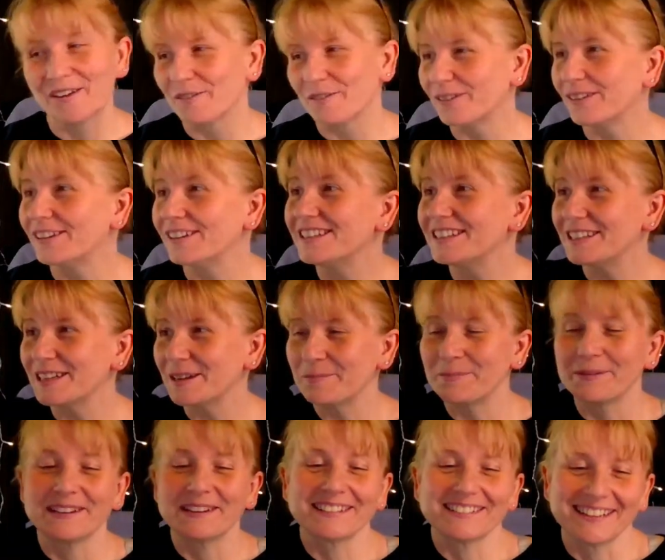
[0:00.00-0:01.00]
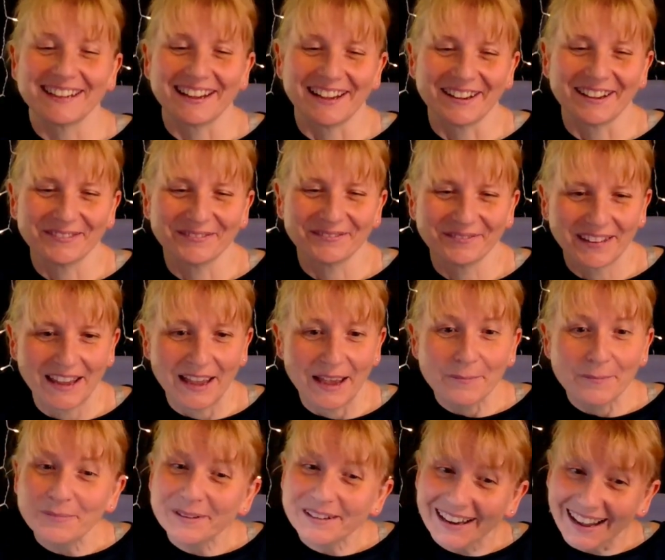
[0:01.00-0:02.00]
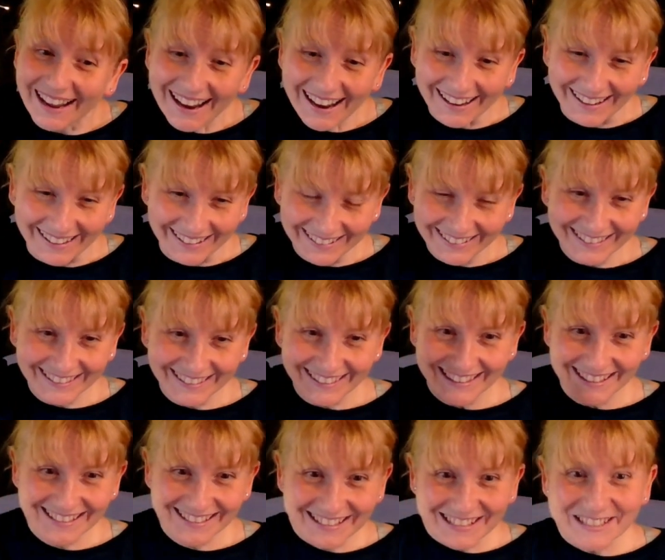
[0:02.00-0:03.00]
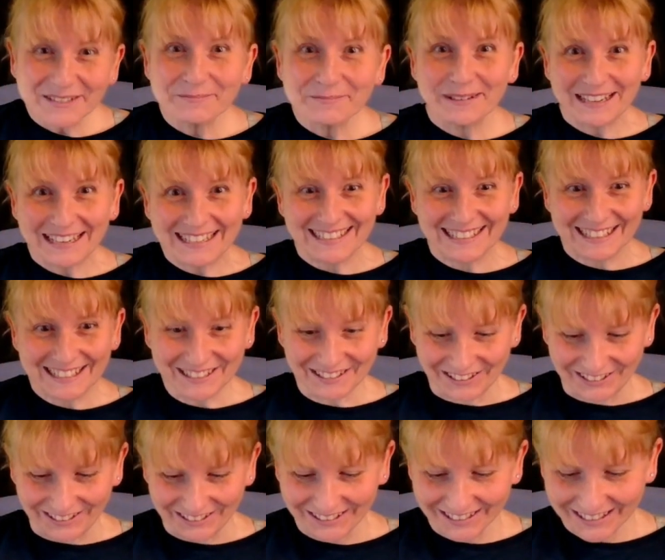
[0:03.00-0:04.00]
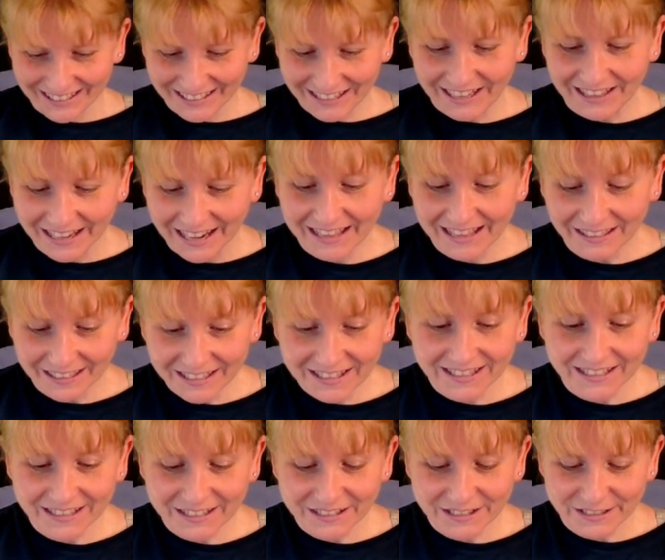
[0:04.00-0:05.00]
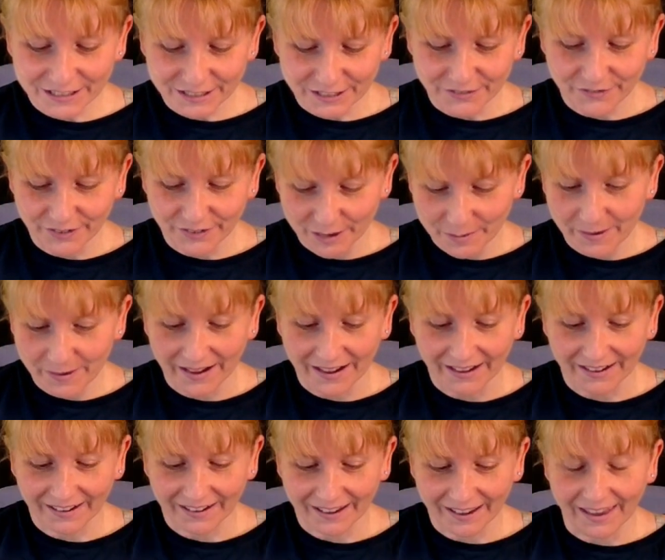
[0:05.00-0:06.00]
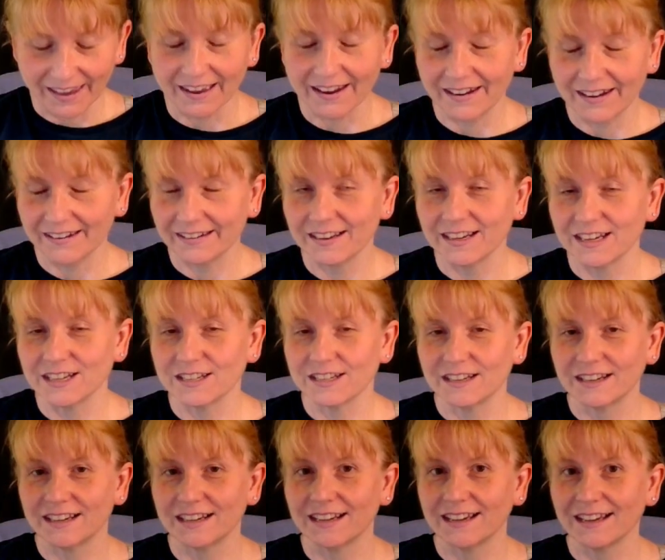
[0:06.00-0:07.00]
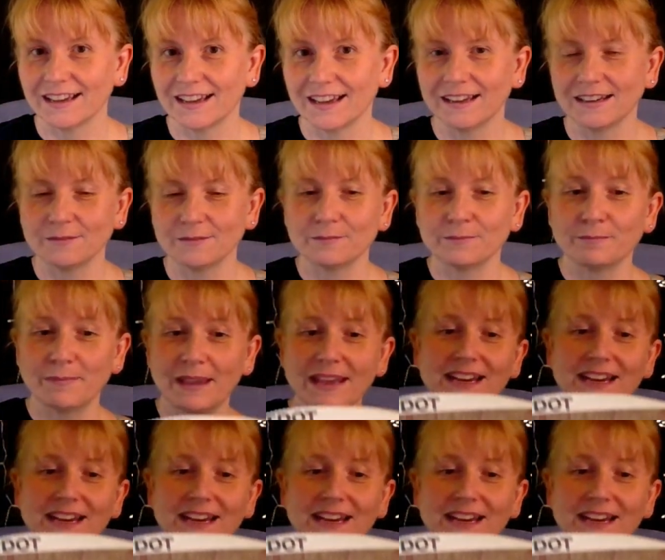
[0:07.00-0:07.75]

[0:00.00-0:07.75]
One step at a time. But hey, this is a big deal. They listened to feedback and made a